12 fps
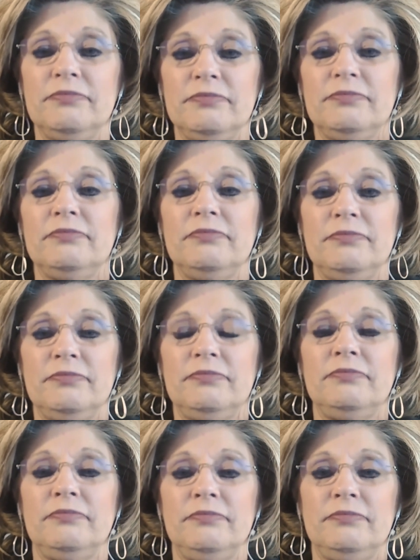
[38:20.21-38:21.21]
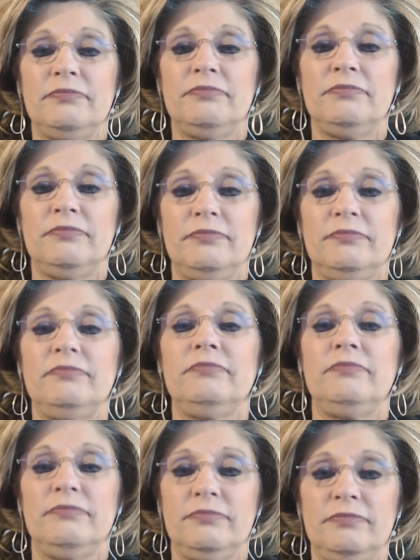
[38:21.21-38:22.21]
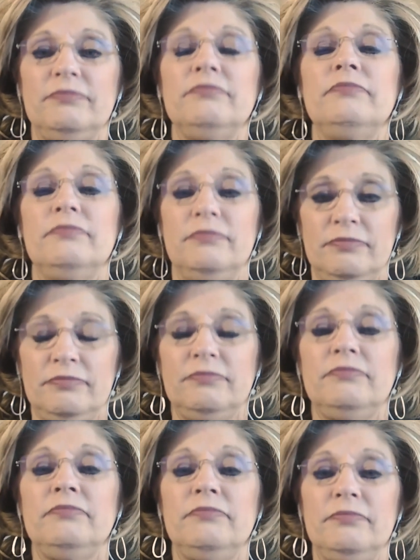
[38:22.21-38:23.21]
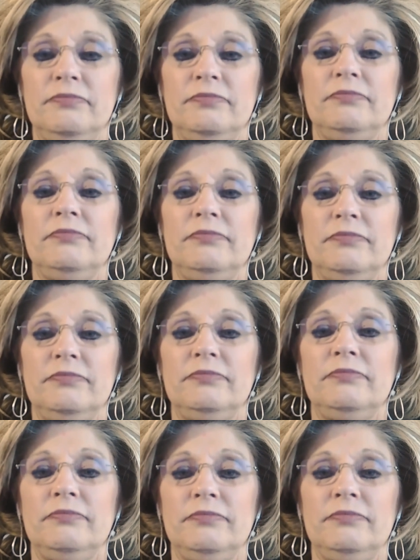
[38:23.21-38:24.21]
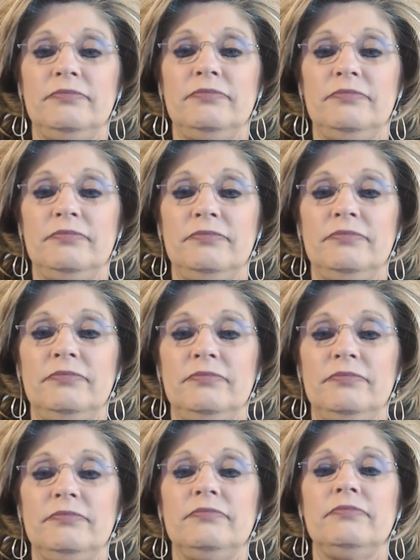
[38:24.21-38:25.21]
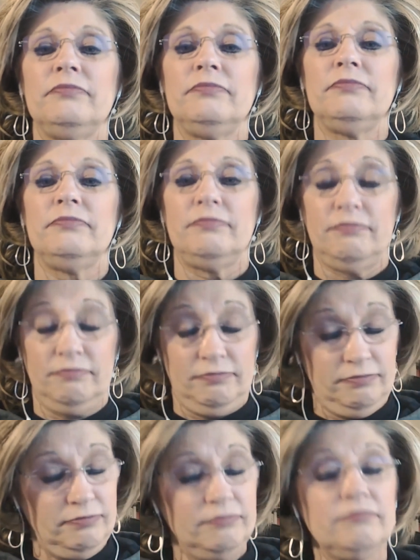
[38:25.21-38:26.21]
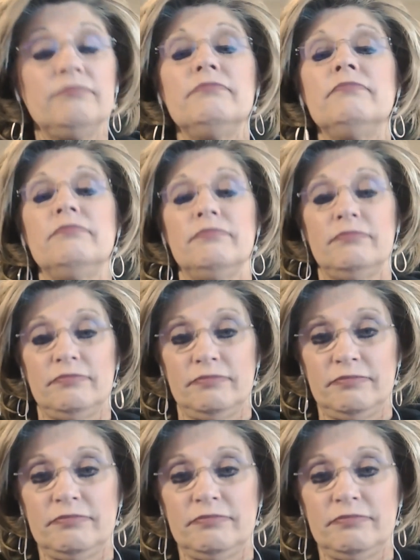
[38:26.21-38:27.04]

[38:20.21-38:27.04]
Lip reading: (not speaking)